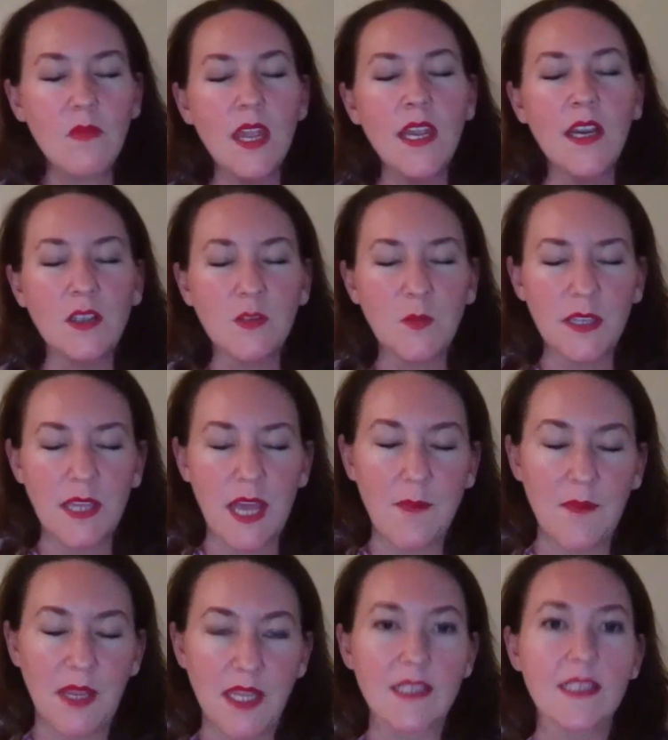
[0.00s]
Here's what that
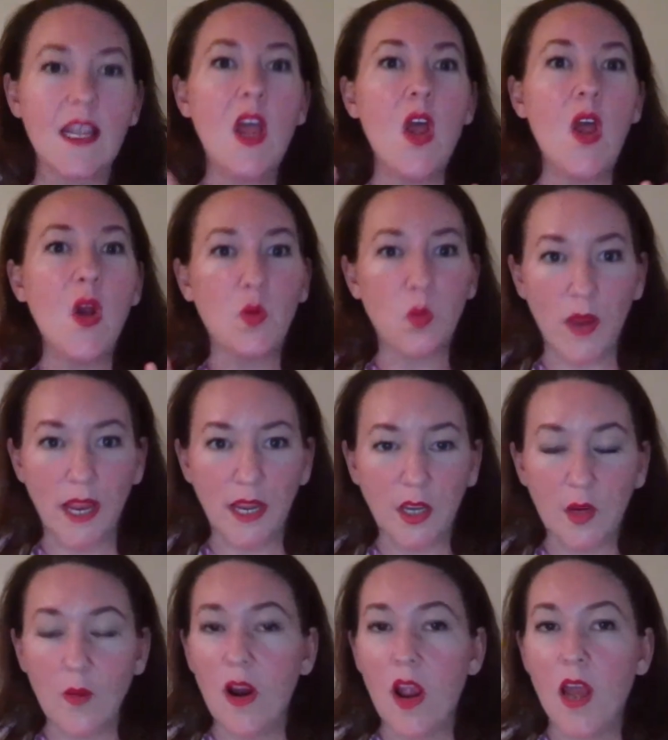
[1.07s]
means. When
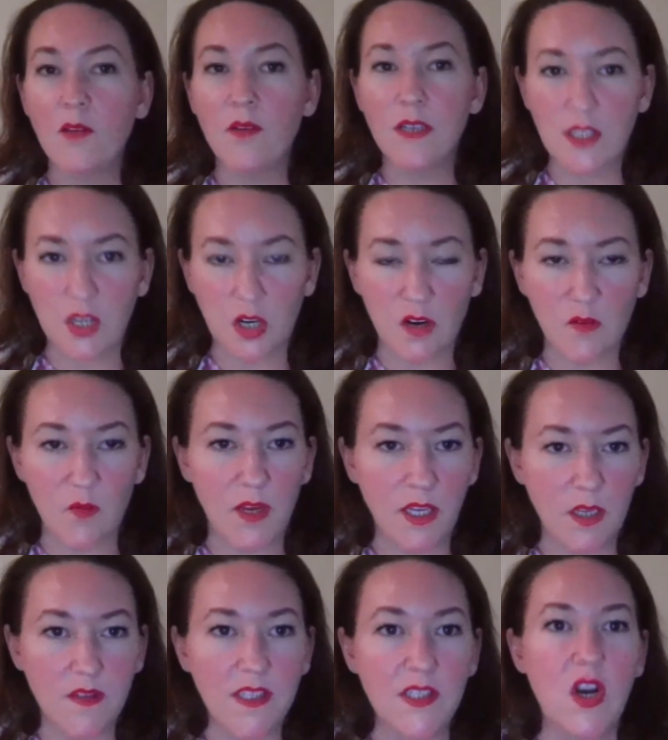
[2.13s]
you are on reserve, when
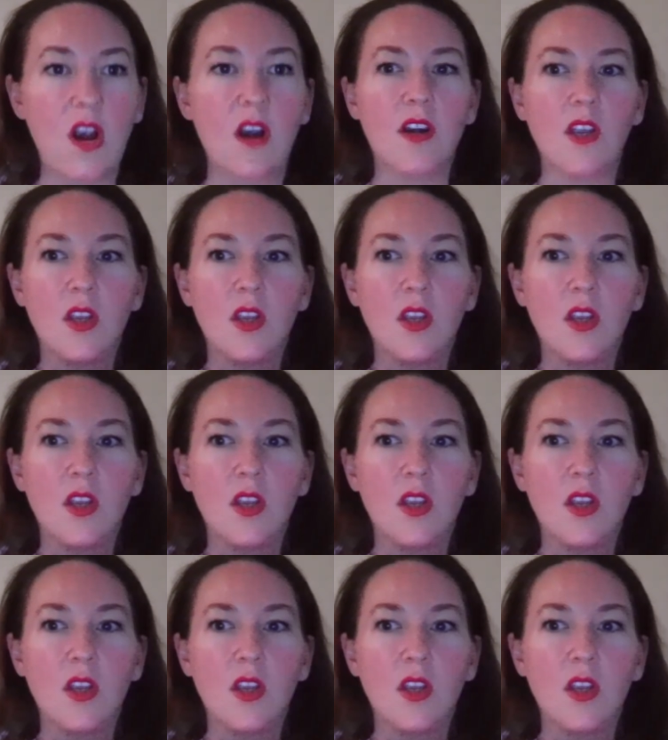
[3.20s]
you start,